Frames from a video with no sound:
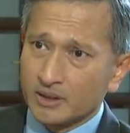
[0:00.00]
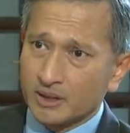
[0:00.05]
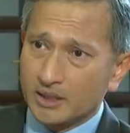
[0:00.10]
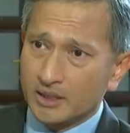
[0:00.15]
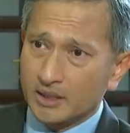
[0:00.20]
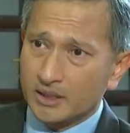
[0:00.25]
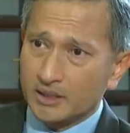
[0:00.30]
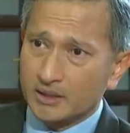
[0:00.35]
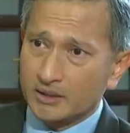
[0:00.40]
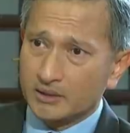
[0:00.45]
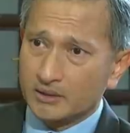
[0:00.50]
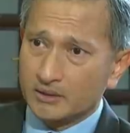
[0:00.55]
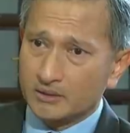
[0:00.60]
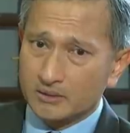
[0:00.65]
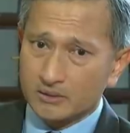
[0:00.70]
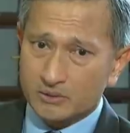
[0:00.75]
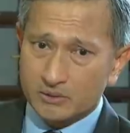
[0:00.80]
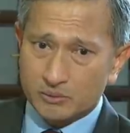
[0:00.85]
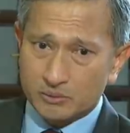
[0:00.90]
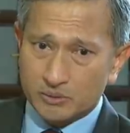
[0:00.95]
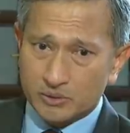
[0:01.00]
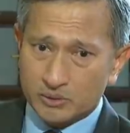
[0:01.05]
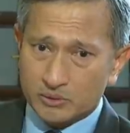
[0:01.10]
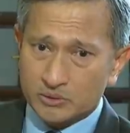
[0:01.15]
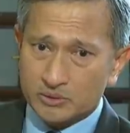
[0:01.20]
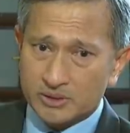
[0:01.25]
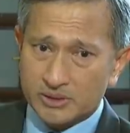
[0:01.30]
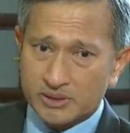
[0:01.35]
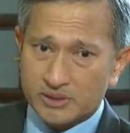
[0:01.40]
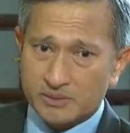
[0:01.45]
And you will
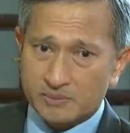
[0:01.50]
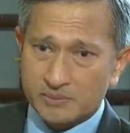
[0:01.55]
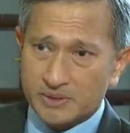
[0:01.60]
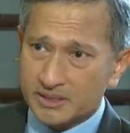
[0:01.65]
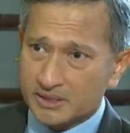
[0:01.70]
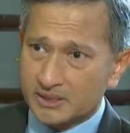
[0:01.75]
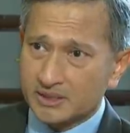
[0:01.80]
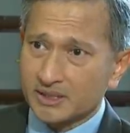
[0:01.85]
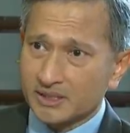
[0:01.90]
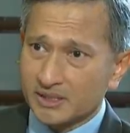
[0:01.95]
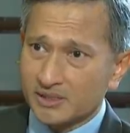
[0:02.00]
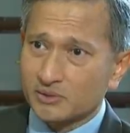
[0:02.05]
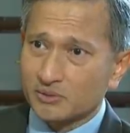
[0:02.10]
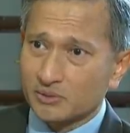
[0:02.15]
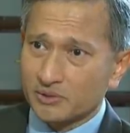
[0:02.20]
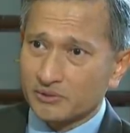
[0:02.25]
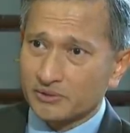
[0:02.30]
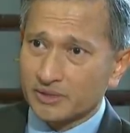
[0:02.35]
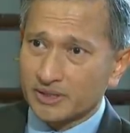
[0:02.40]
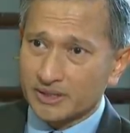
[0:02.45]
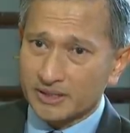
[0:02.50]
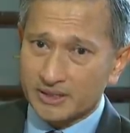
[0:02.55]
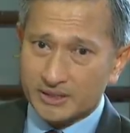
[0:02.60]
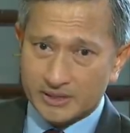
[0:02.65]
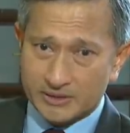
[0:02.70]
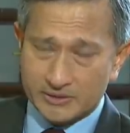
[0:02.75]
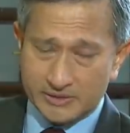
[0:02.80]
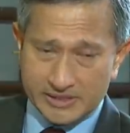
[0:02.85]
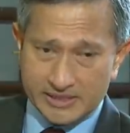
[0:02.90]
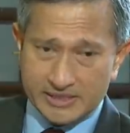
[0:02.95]
notice Minister Iswaran,
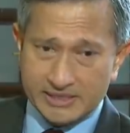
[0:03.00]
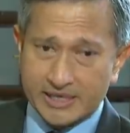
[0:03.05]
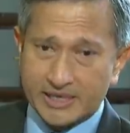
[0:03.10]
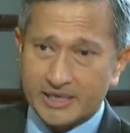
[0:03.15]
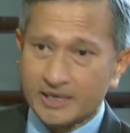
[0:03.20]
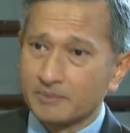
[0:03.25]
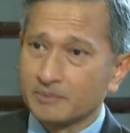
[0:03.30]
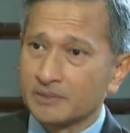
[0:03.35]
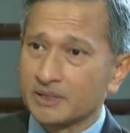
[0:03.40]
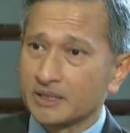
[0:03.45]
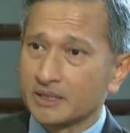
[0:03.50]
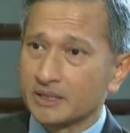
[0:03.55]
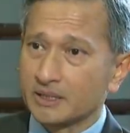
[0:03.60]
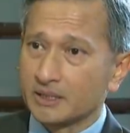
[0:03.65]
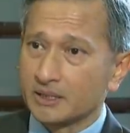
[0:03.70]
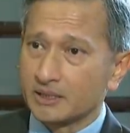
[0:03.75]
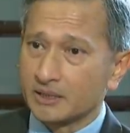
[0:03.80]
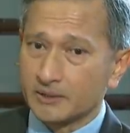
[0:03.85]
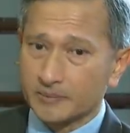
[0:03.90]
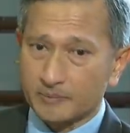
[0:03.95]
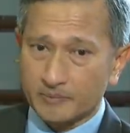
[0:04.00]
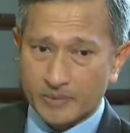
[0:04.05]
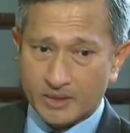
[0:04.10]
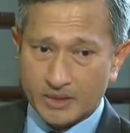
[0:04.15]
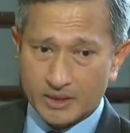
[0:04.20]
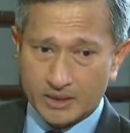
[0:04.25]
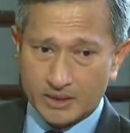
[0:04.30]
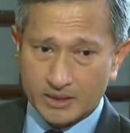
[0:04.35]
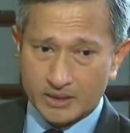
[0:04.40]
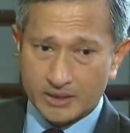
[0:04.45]
you know, he set up the,
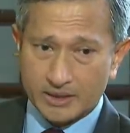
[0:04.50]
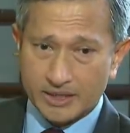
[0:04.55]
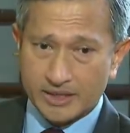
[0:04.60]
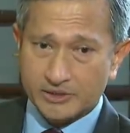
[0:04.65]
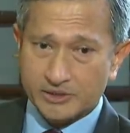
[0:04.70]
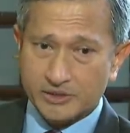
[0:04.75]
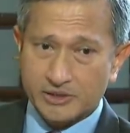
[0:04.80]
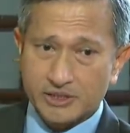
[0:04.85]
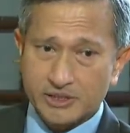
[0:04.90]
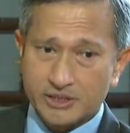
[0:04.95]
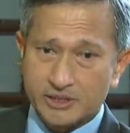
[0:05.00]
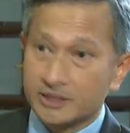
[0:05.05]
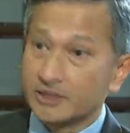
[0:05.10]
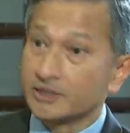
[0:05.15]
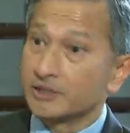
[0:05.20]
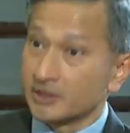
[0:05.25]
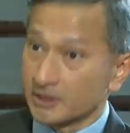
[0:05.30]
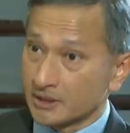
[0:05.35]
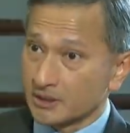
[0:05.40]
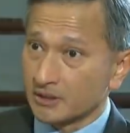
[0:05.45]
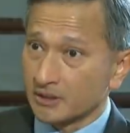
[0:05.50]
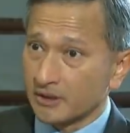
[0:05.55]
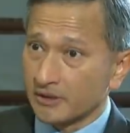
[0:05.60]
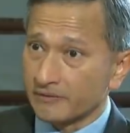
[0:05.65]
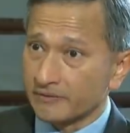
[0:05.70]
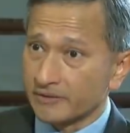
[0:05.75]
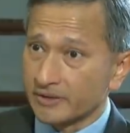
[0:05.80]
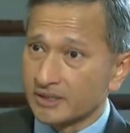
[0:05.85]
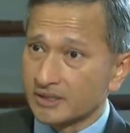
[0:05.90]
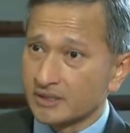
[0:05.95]
the S G Digital
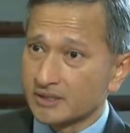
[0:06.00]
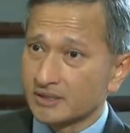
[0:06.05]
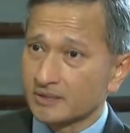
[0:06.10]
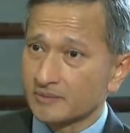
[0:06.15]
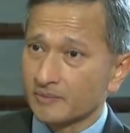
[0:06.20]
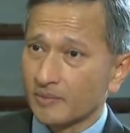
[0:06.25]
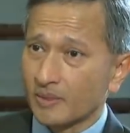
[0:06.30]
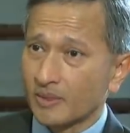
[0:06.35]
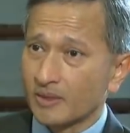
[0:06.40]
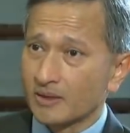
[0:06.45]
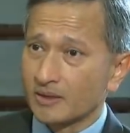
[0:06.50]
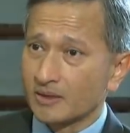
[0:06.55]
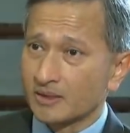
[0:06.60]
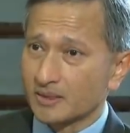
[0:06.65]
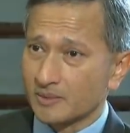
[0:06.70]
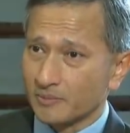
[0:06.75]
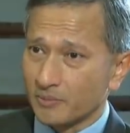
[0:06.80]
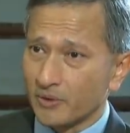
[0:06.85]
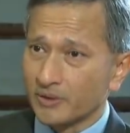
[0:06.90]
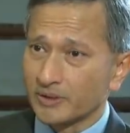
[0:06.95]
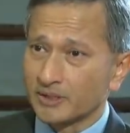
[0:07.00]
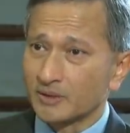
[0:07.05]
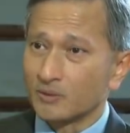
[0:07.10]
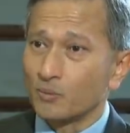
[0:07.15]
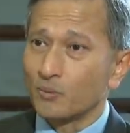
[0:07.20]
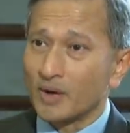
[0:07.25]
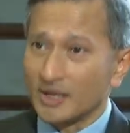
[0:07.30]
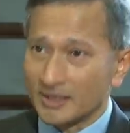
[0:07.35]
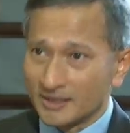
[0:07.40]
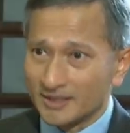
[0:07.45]
Office. He's
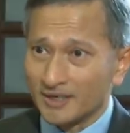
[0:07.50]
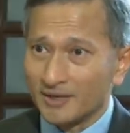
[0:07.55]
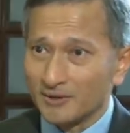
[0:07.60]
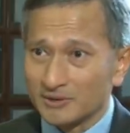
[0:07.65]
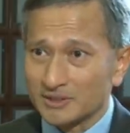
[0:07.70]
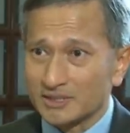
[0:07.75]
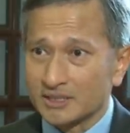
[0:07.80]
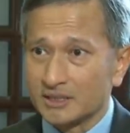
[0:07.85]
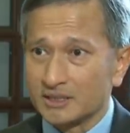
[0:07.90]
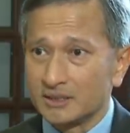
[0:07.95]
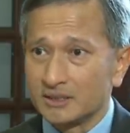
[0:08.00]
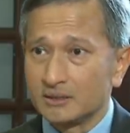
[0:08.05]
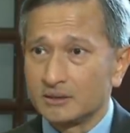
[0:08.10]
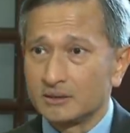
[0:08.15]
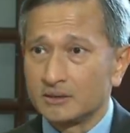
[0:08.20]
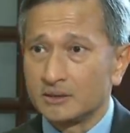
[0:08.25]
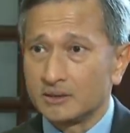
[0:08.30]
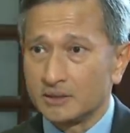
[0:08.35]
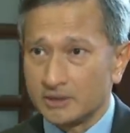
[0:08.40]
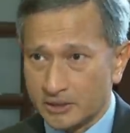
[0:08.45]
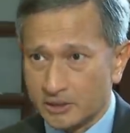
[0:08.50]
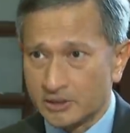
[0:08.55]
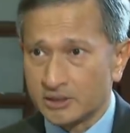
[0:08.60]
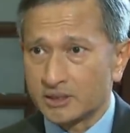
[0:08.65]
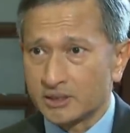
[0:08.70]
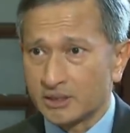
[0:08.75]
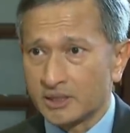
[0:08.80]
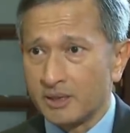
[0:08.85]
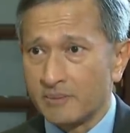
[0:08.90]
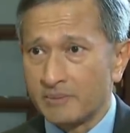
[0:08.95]
appointed one thousand
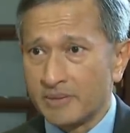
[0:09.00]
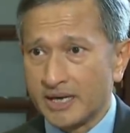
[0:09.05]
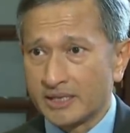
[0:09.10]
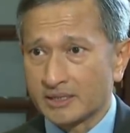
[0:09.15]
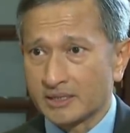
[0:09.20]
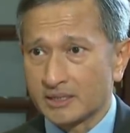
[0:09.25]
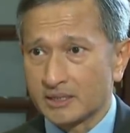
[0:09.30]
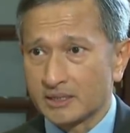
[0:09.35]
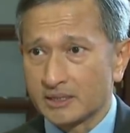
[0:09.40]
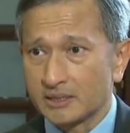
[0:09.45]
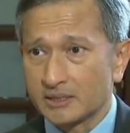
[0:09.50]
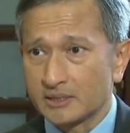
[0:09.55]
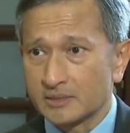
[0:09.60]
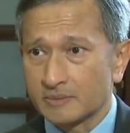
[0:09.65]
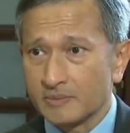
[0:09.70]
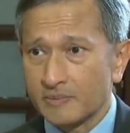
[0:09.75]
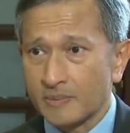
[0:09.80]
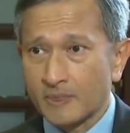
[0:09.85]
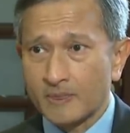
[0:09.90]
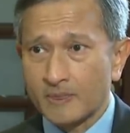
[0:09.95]
digital ambassadors.